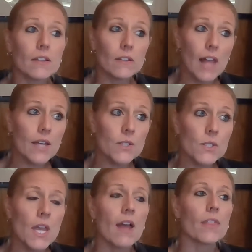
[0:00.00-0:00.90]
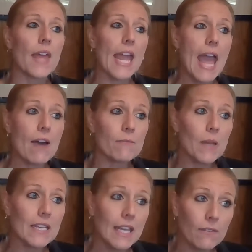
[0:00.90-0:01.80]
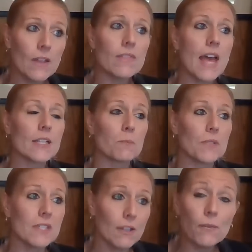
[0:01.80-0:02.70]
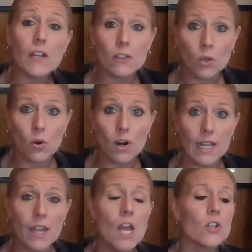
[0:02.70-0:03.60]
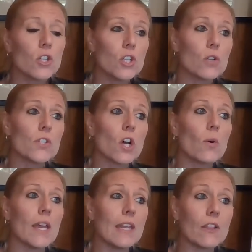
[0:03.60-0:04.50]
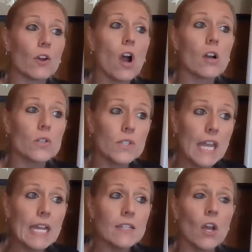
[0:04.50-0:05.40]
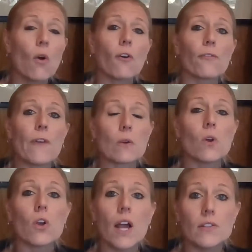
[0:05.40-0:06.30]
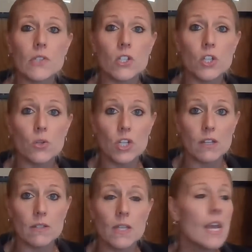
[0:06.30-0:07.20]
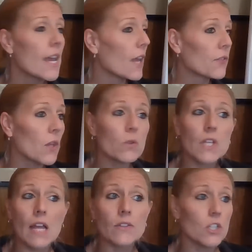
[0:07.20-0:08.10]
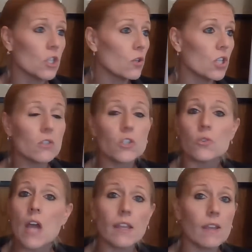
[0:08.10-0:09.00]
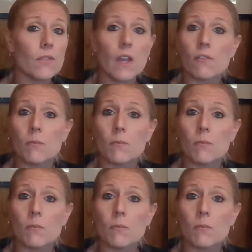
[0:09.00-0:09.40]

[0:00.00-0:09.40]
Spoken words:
unless they have been given that specific authority to do so in either our state or federal constitutions. If those constitutions do not give the